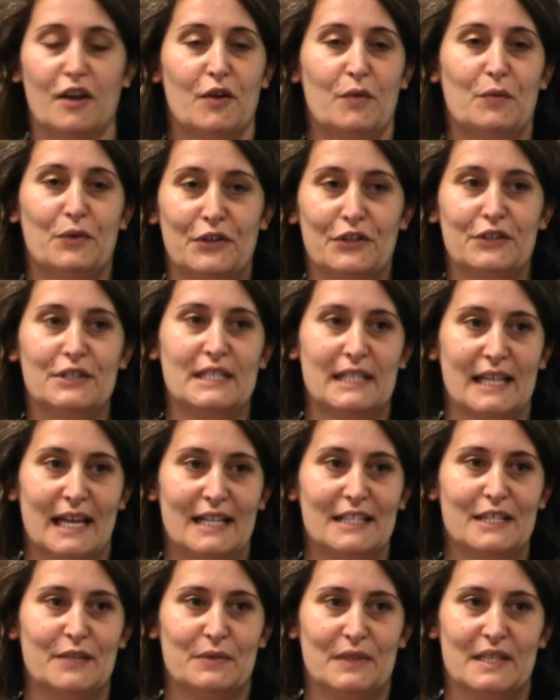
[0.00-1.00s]
were usually
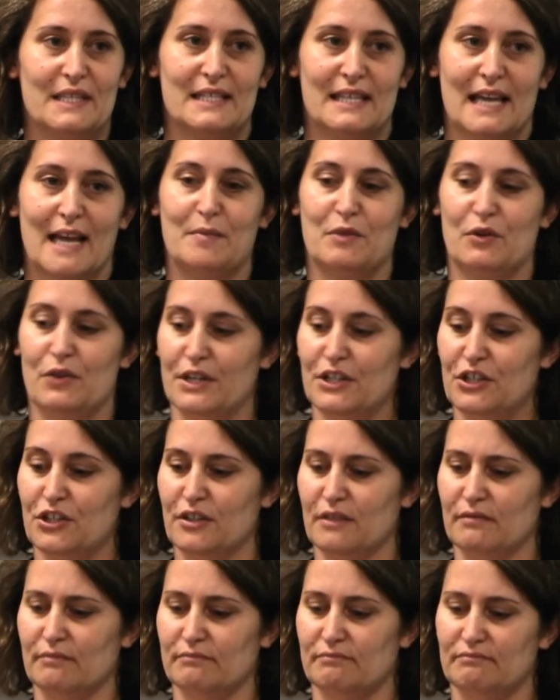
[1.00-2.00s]
answered with the same question.